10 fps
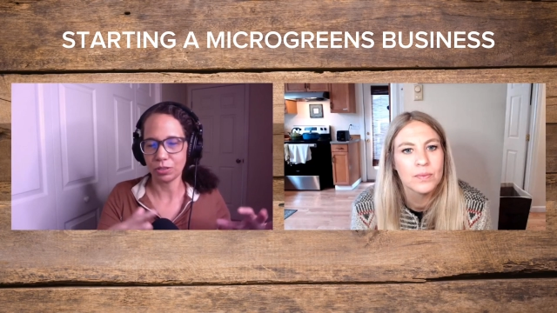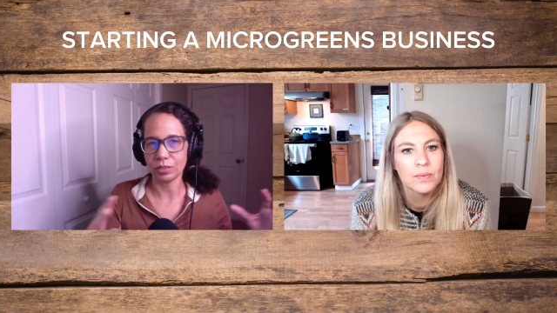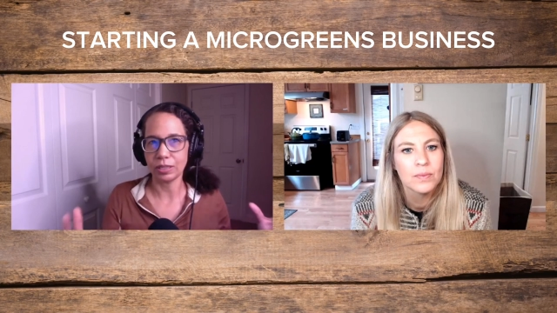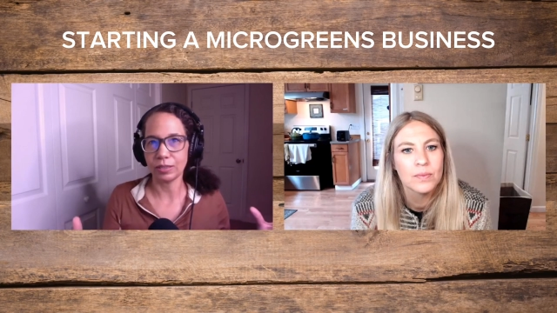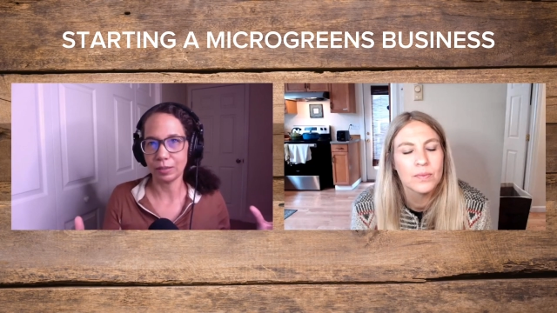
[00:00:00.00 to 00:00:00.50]
Speaker 1: you
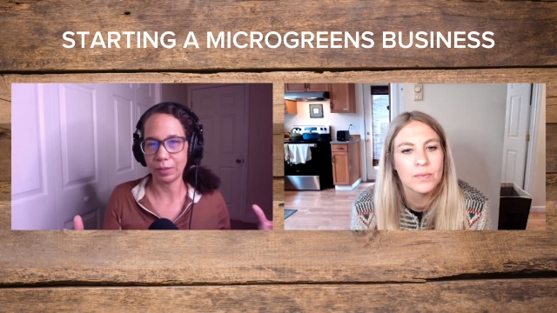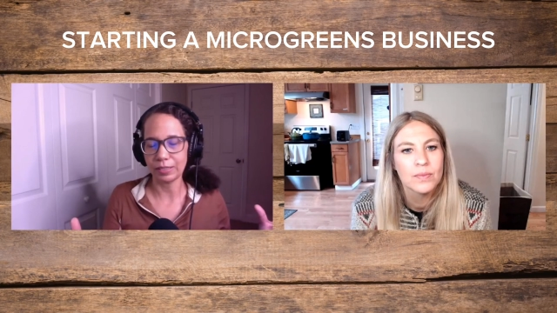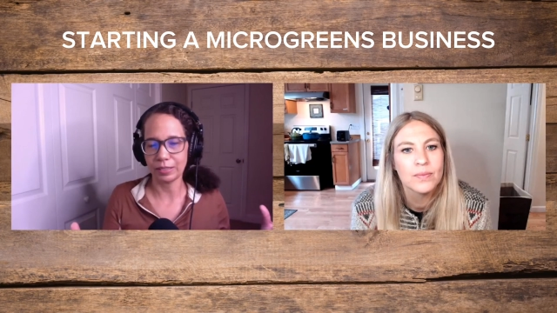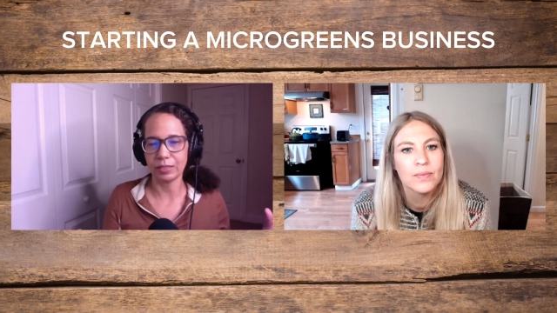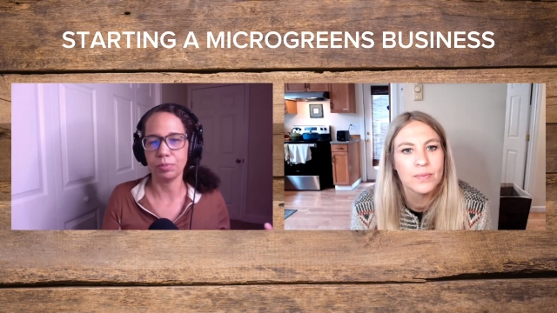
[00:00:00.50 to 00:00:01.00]
said the
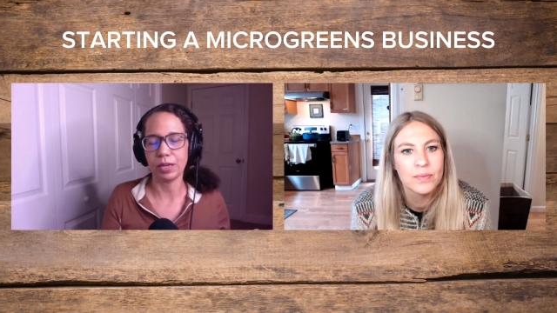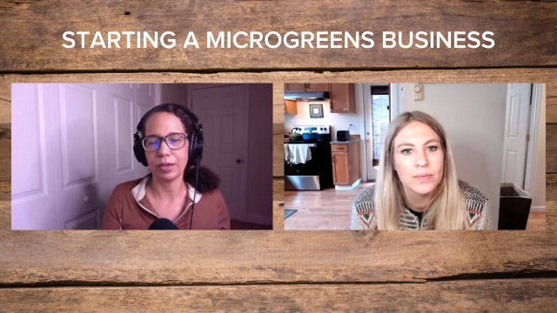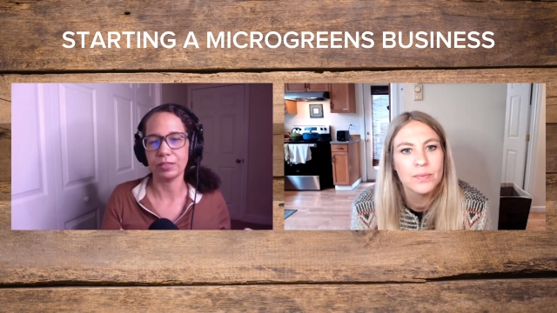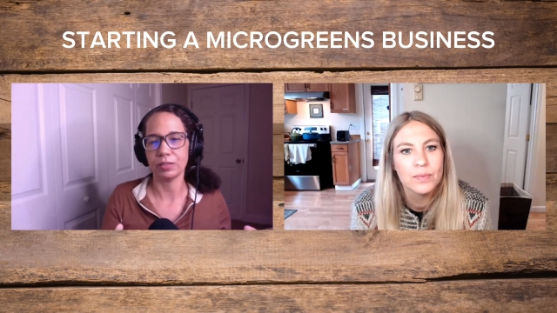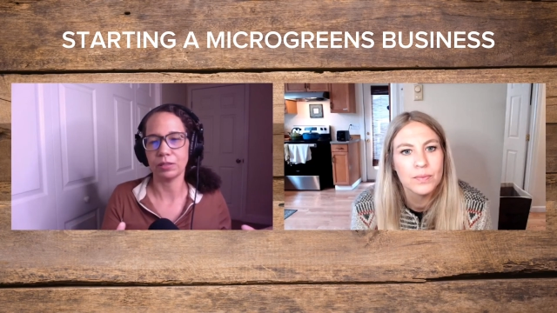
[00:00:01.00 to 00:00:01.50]
basics
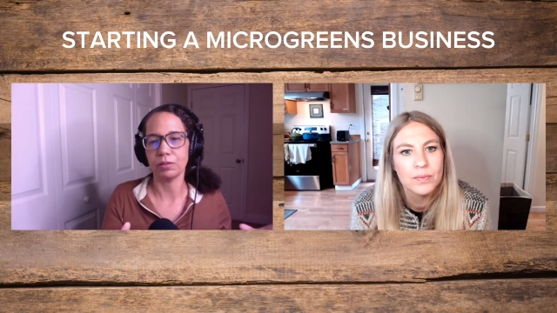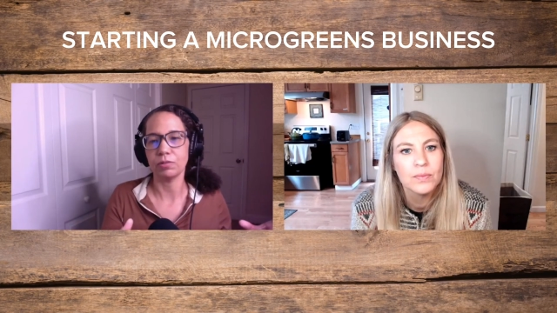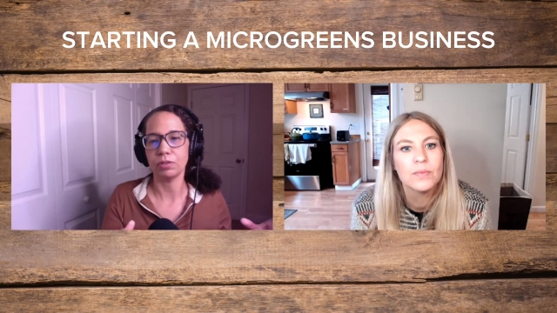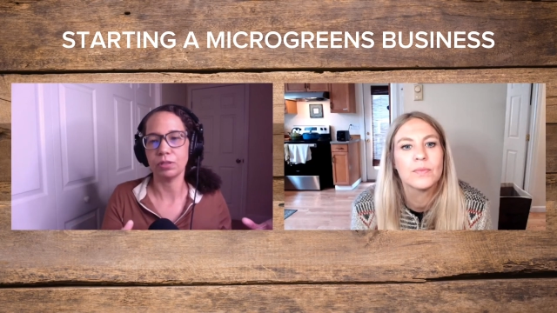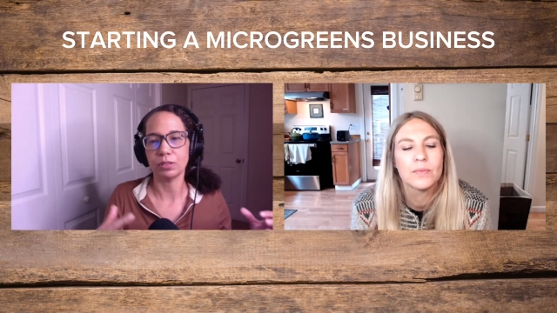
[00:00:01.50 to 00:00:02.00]
supplies
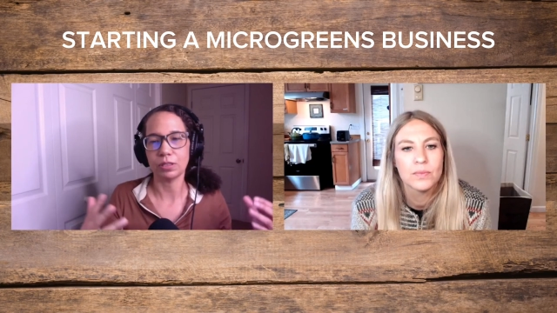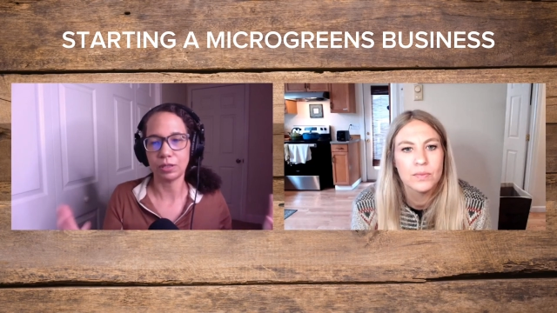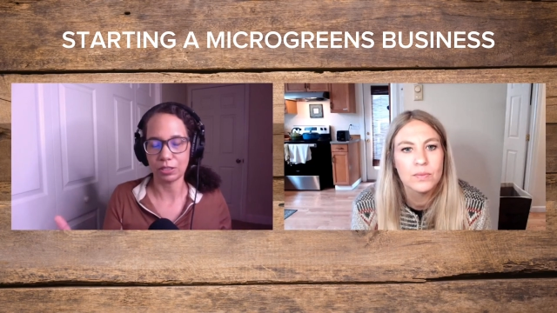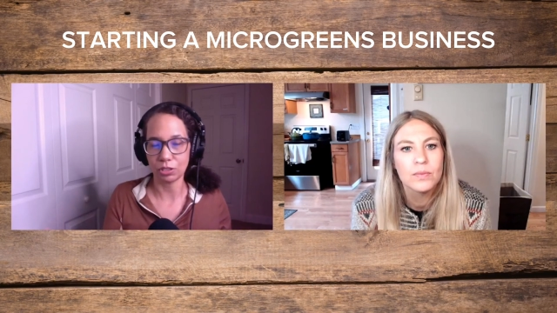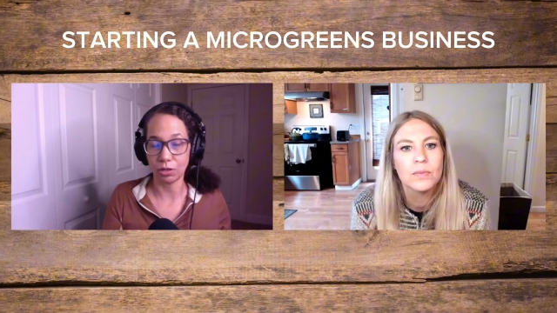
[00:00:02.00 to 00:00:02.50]
to
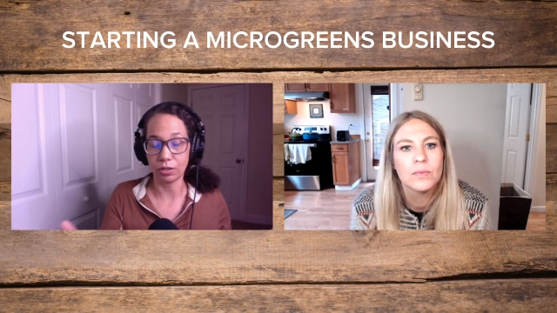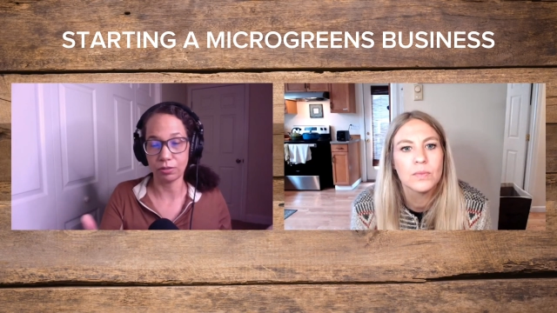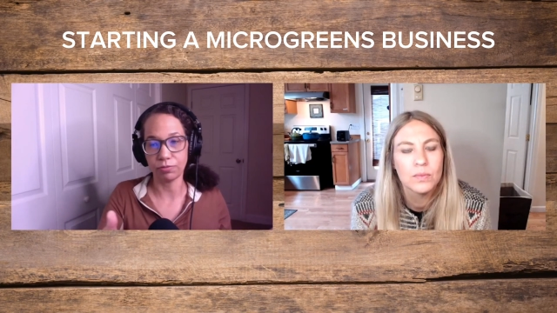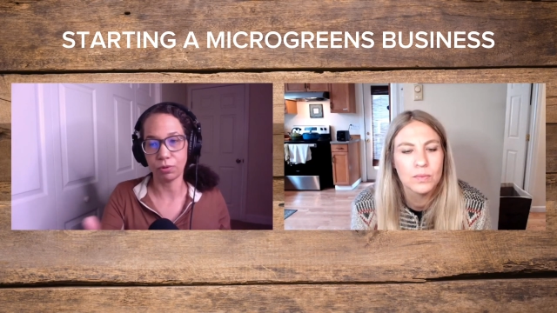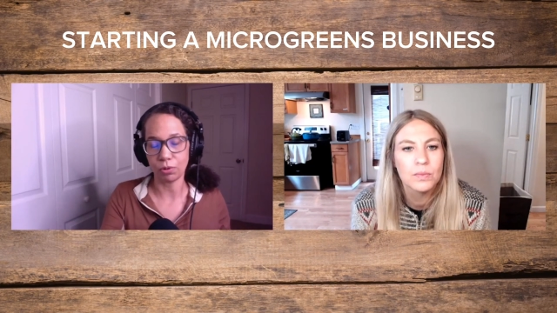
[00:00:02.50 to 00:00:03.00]
get started
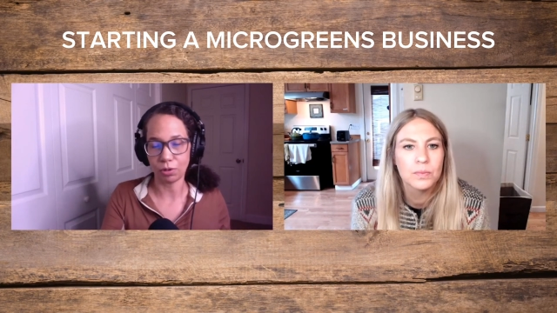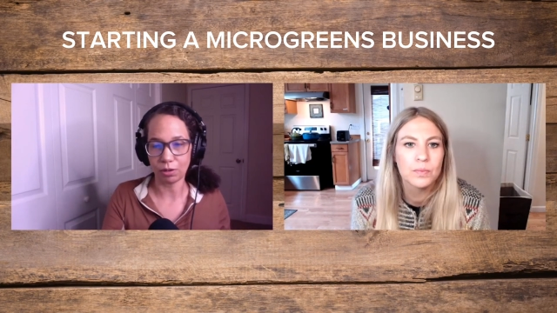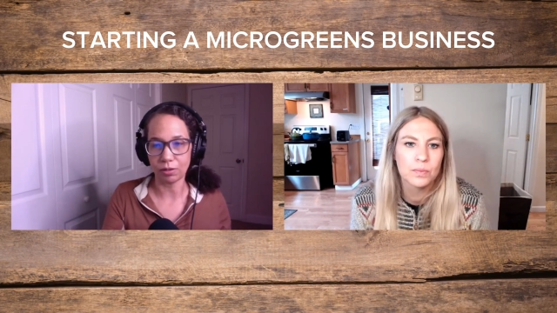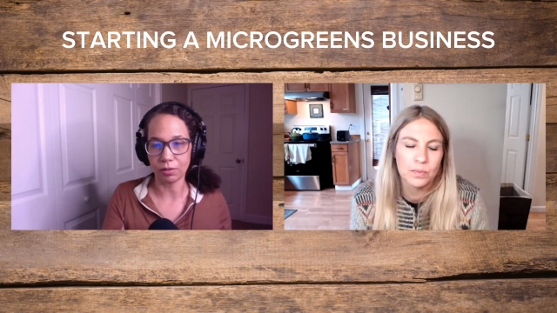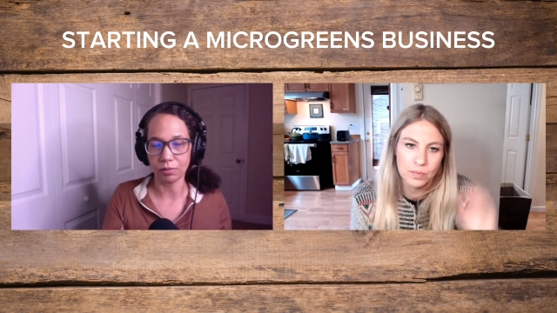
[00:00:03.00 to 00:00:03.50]

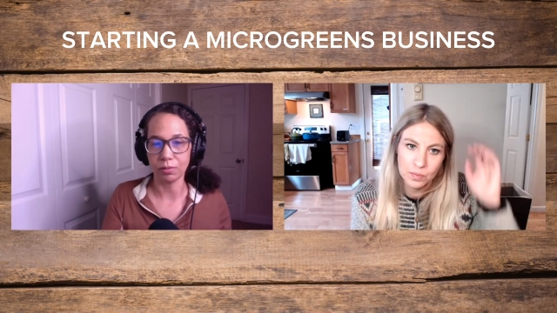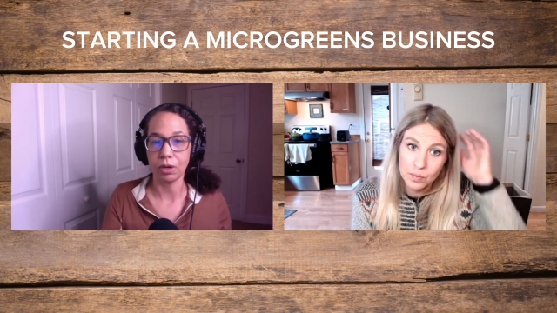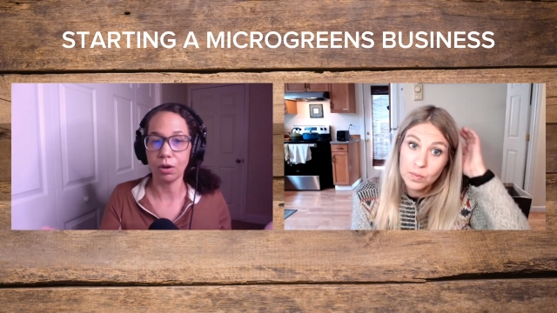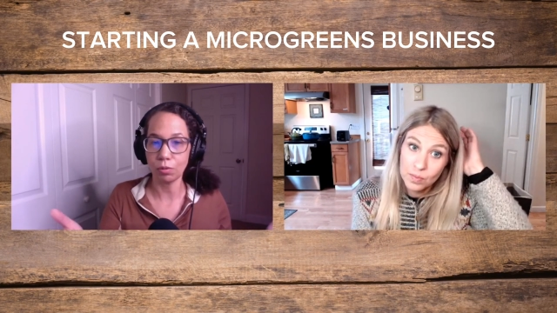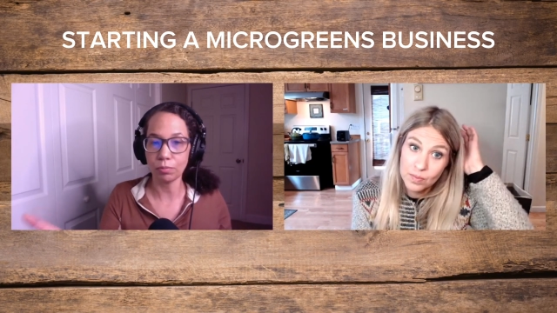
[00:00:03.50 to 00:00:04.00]
for
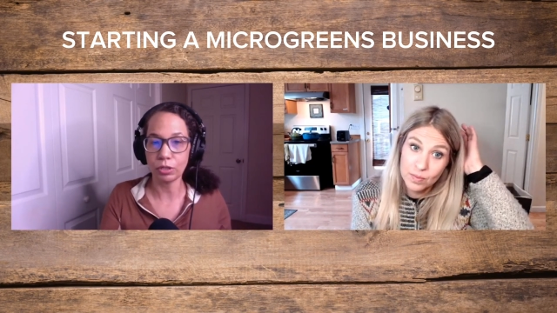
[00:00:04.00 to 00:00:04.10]
home